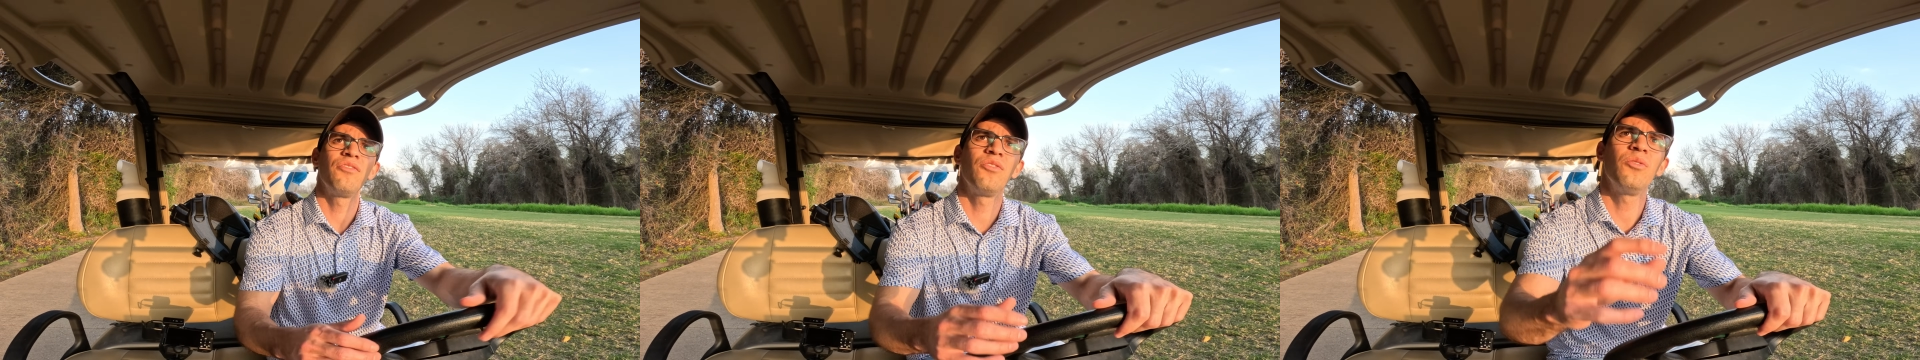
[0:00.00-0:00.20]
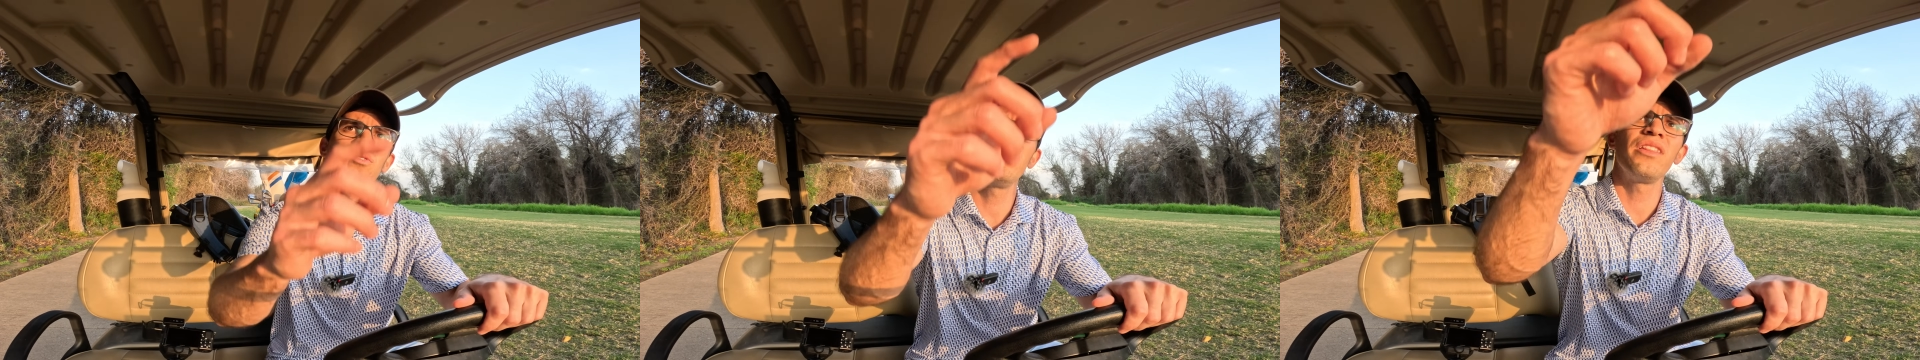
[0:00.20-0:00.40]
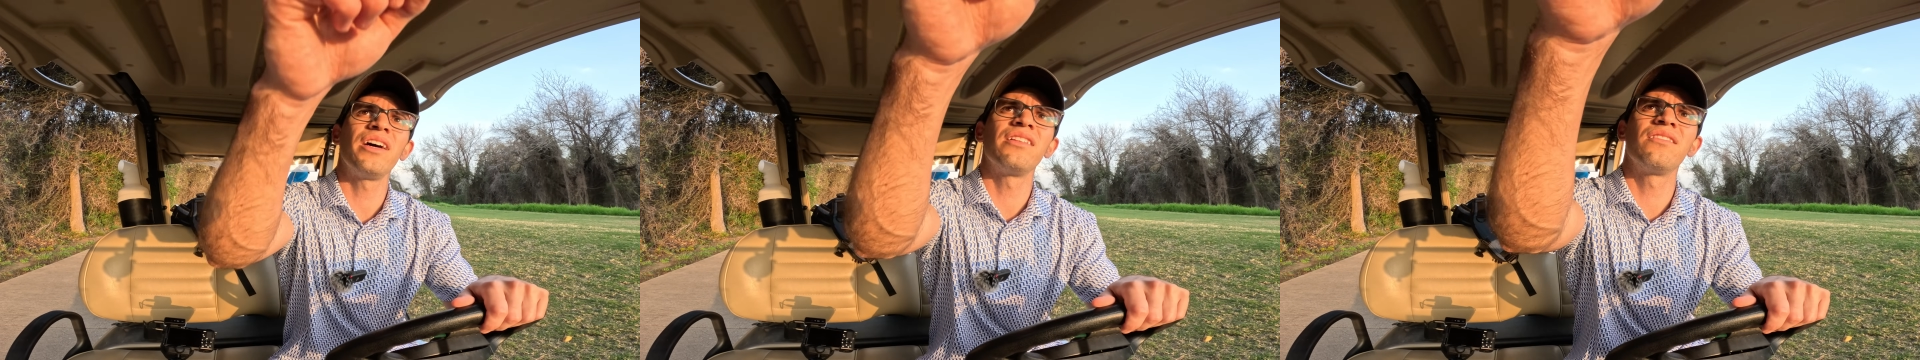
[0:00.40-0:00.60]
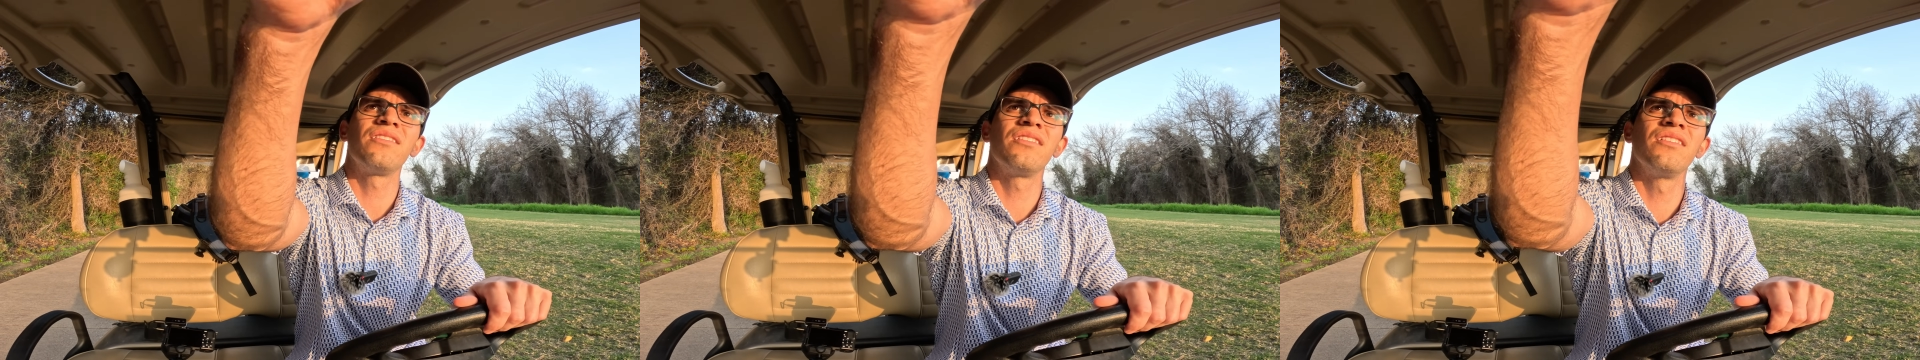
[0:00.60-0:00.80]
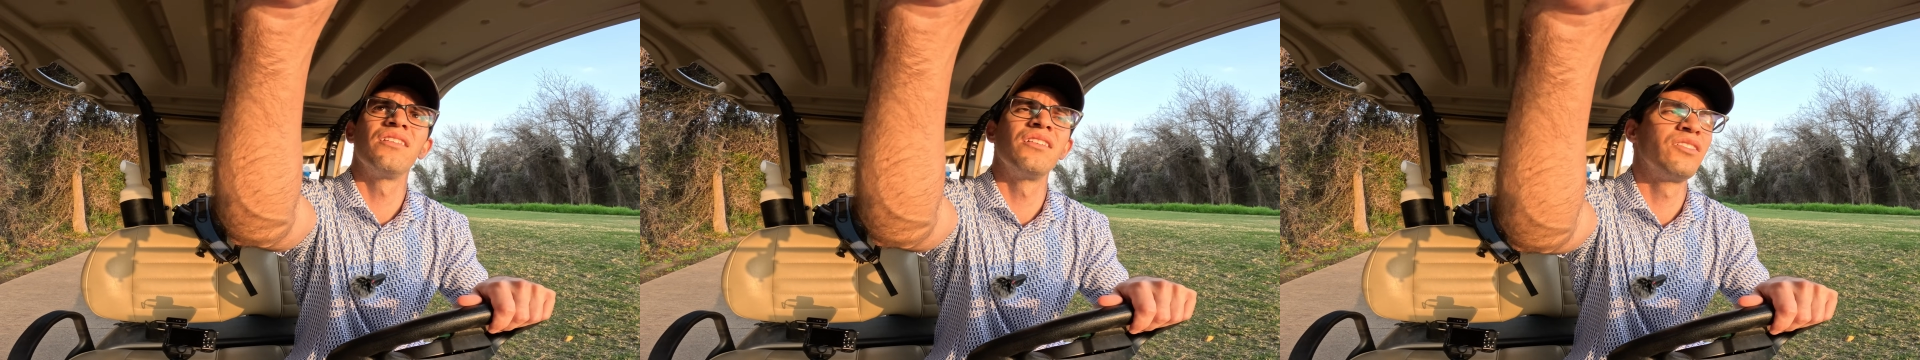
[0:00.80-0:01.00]
4
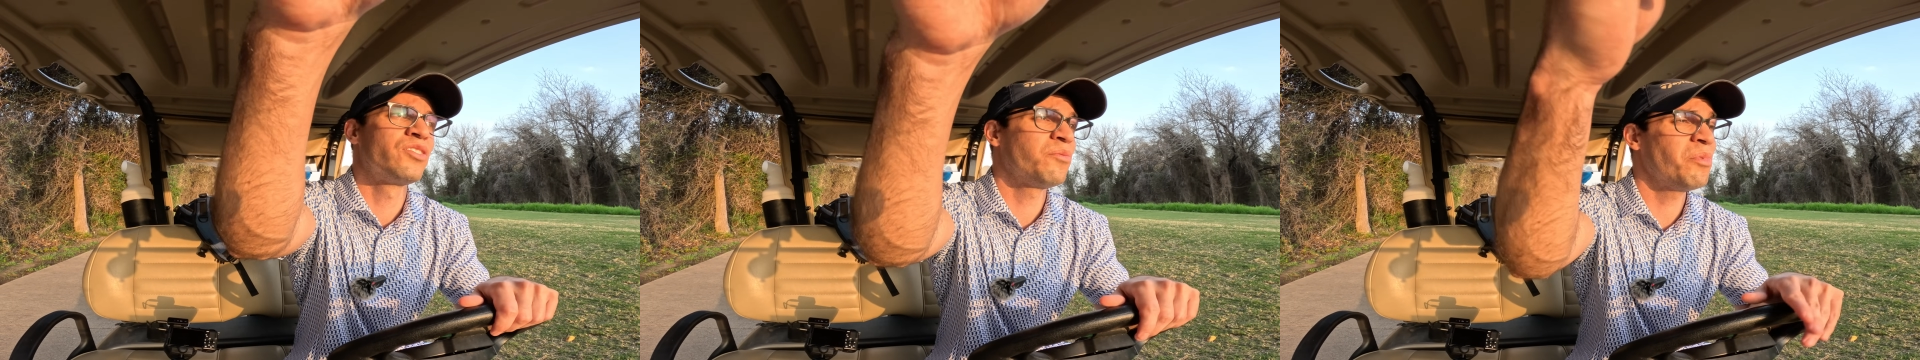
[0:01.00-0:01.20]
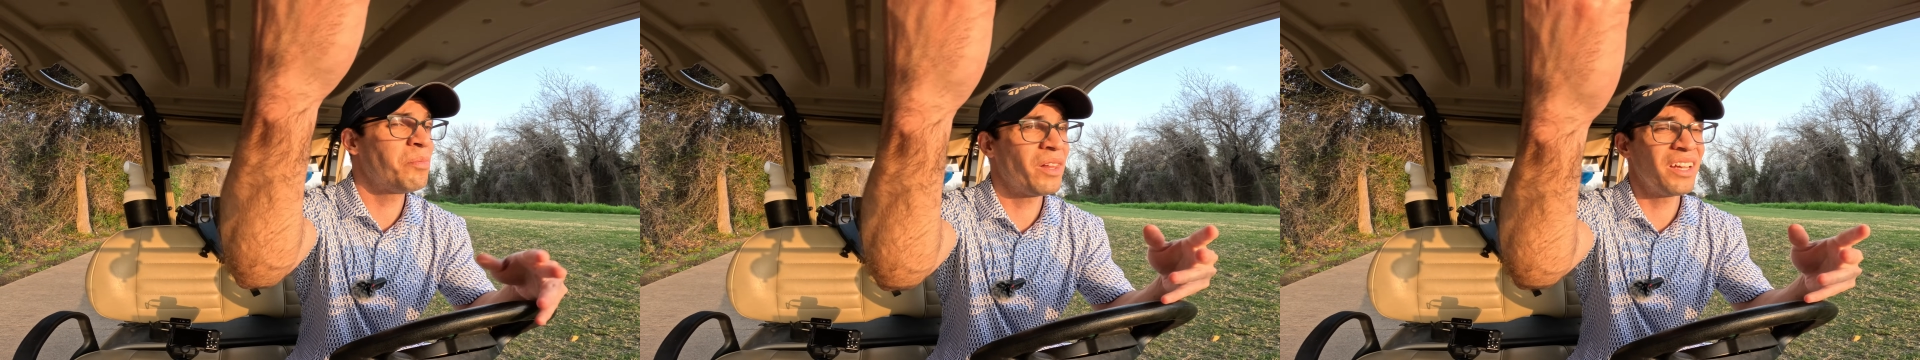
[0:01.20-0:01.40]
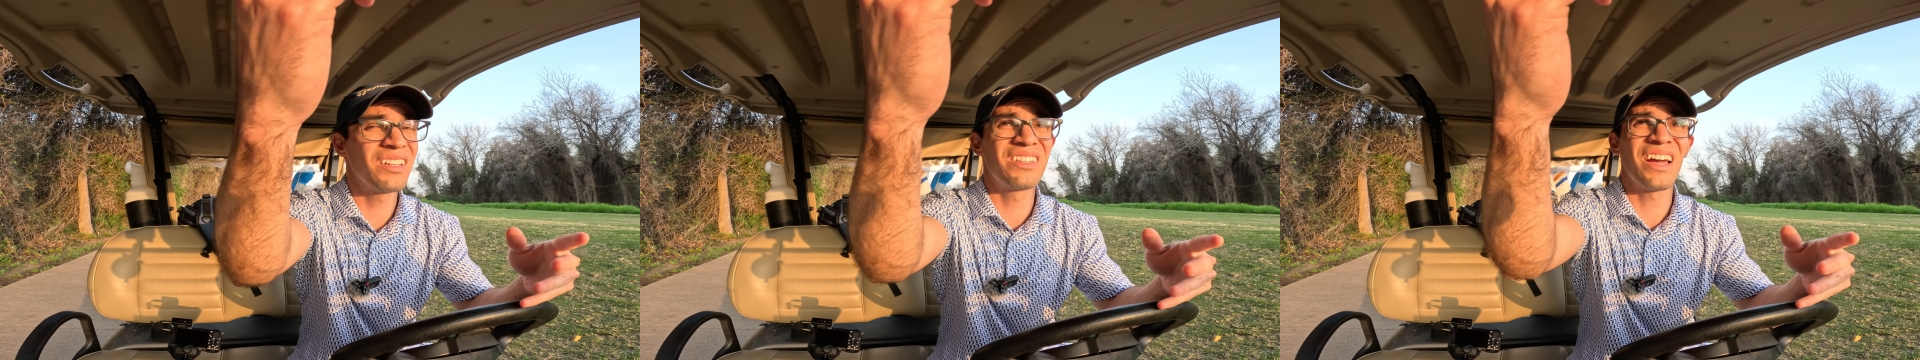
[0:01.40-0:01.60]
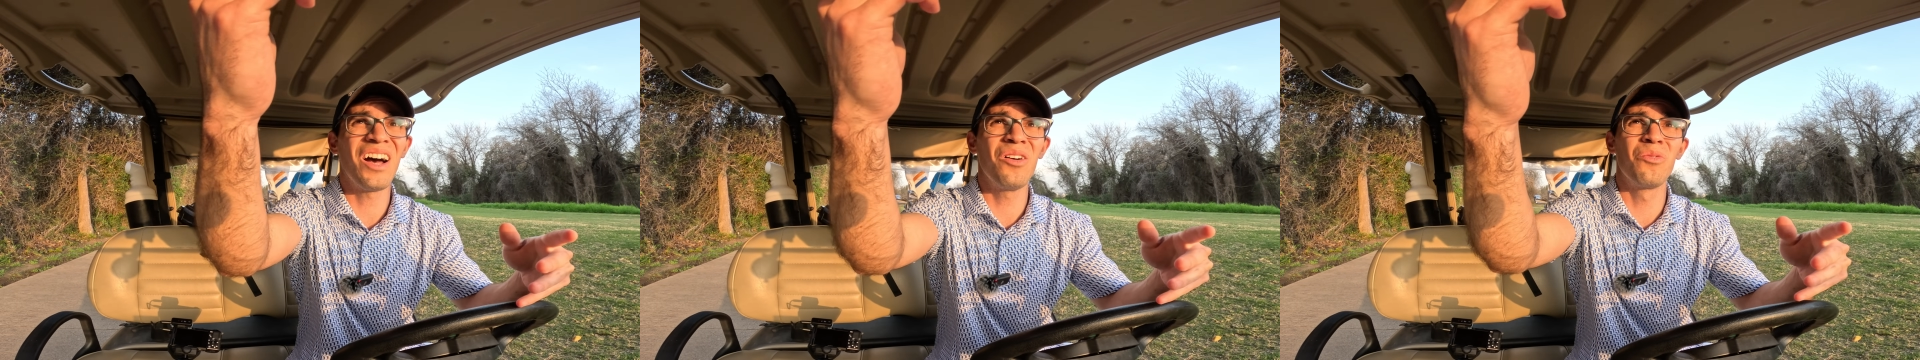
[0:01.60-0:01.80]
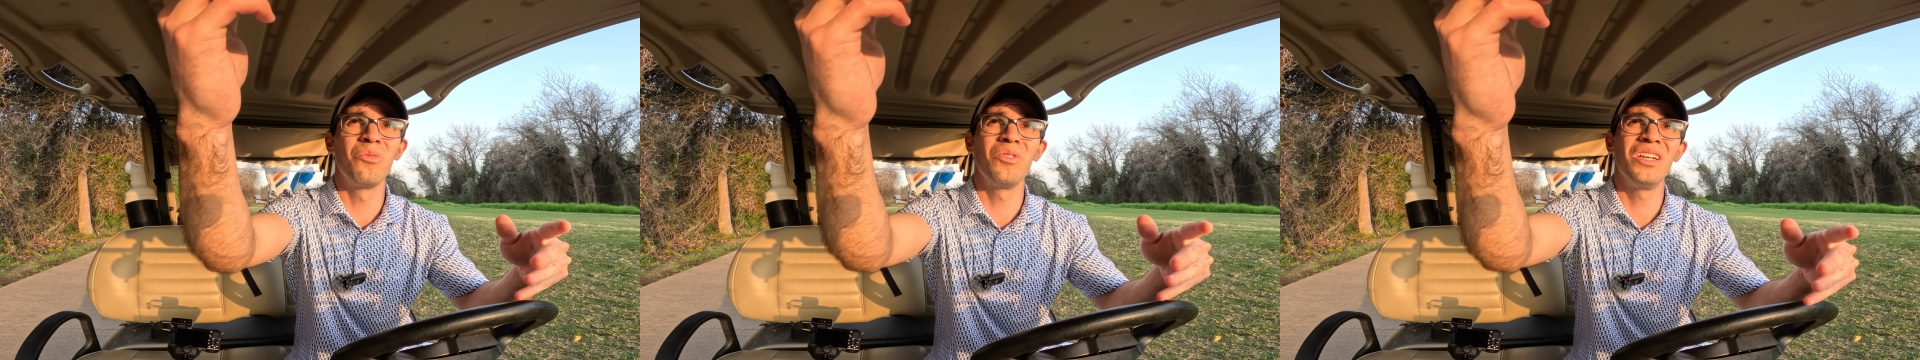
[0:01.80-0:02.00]
that's should be playing
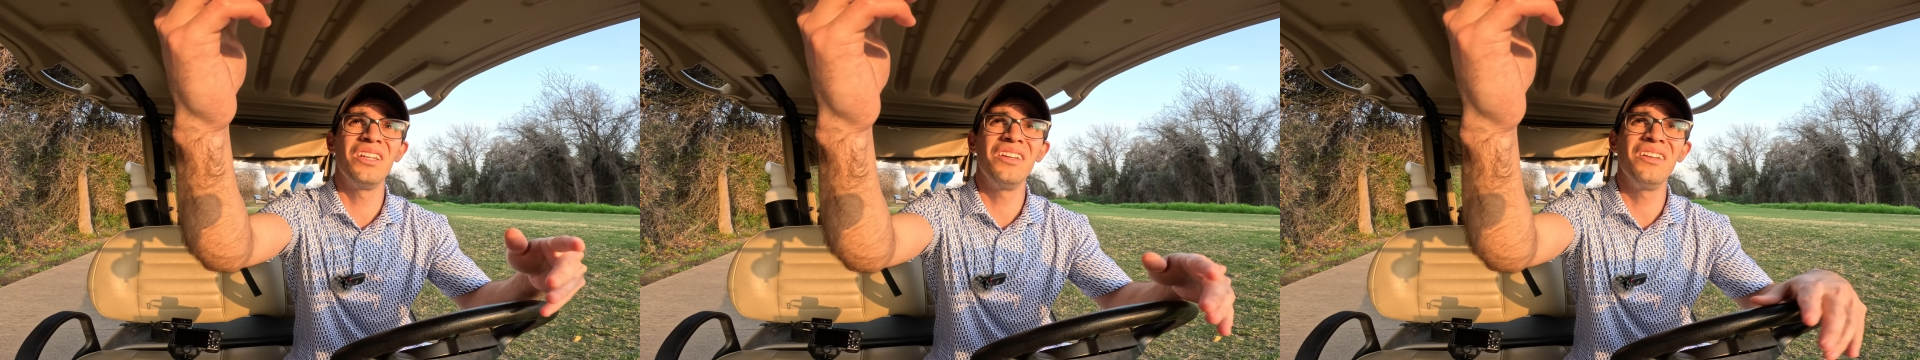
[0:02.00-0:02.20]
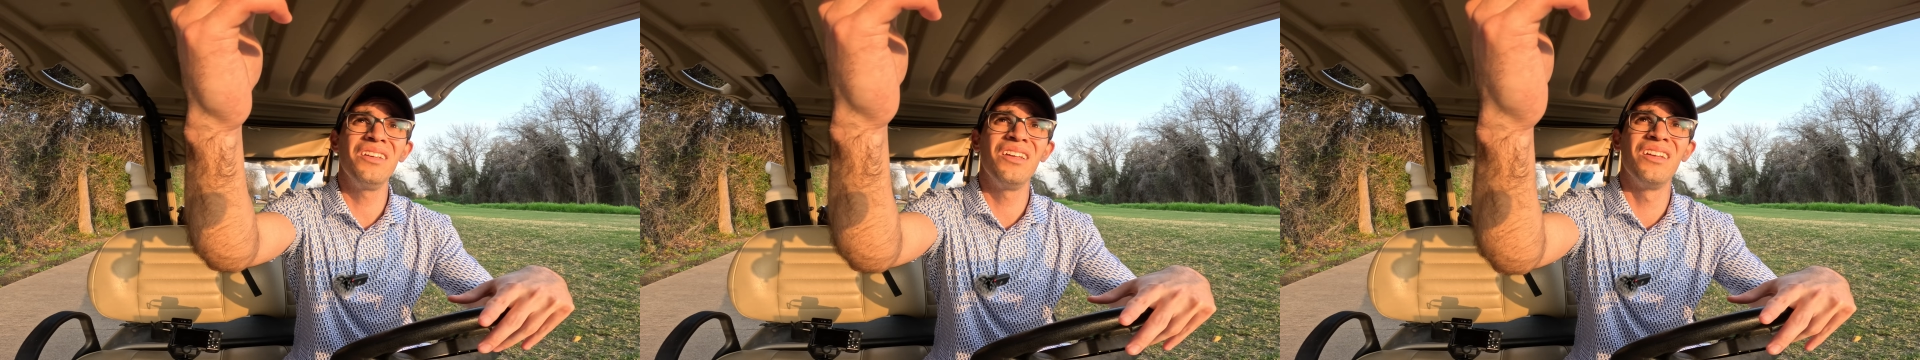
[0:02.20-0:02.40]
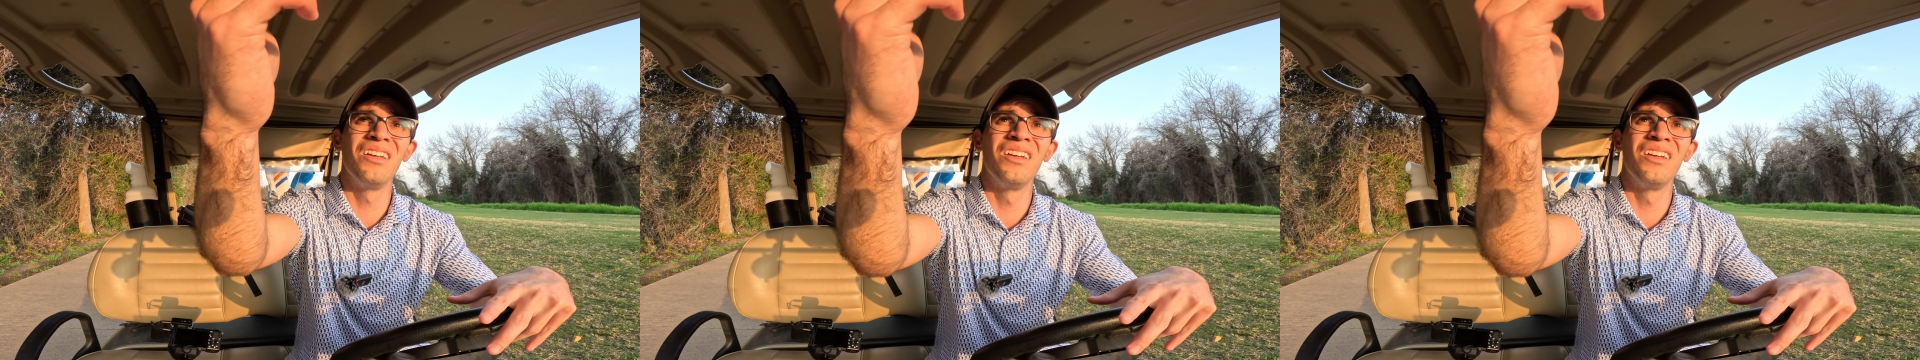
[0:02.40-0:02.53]
downwind,